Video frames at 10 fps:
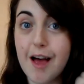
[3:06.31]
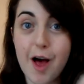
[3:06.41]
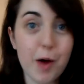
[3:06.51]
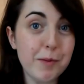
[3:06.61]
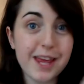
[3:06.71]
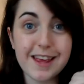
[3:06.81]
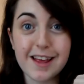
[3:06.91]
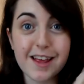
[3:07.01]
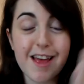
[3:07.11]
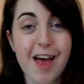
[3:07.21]
up
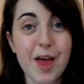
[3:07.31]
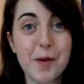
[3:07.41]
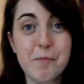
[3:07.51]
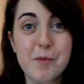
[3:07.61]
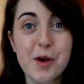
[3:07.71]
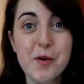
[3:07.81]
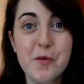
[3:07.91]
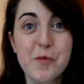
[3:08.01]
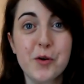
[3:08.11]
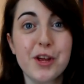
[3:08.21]
here
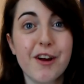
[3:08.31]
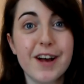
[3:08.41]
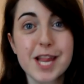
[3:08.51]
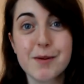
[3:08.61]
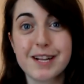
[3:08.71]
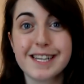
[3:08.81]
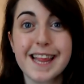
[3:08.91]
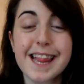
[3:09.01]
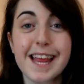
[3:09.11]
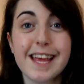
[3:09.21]
for you guys to actually
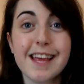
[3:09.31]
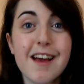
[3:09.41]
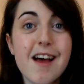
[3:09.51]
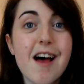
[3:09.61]
see.